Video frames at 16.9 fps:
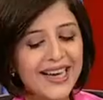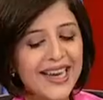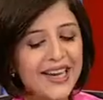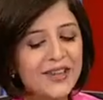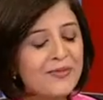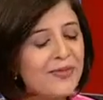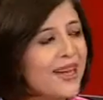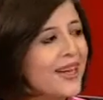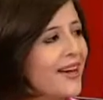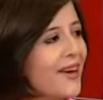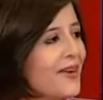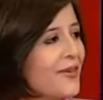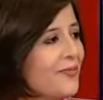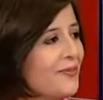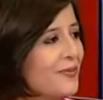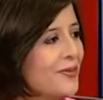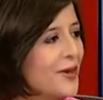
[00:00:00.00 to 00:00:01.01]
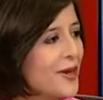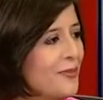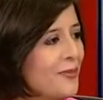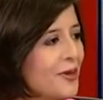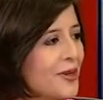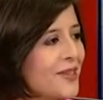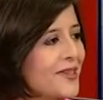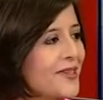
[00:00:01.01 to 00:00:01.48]
Let me
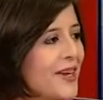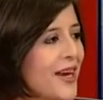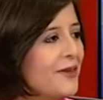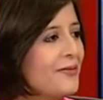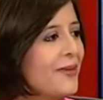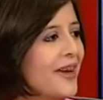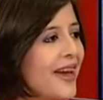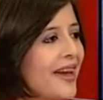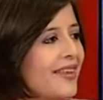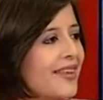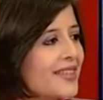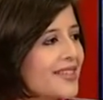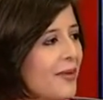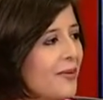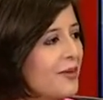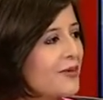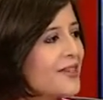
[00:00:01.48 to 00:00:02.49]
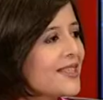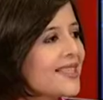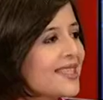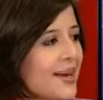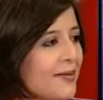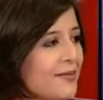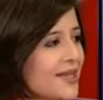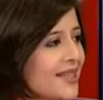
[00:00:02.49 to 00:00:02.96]
put threadbare some of the
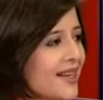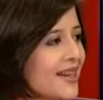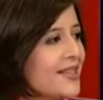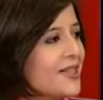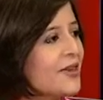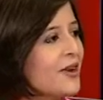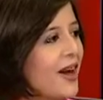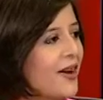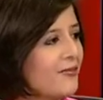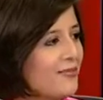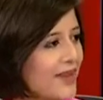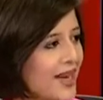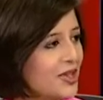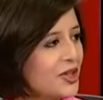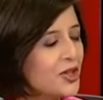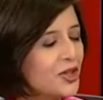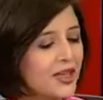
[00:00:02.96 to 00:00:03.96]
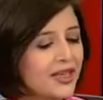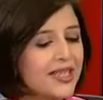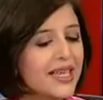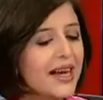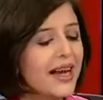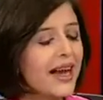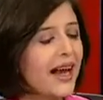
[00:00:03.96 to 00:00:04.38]
steps that you have mentioned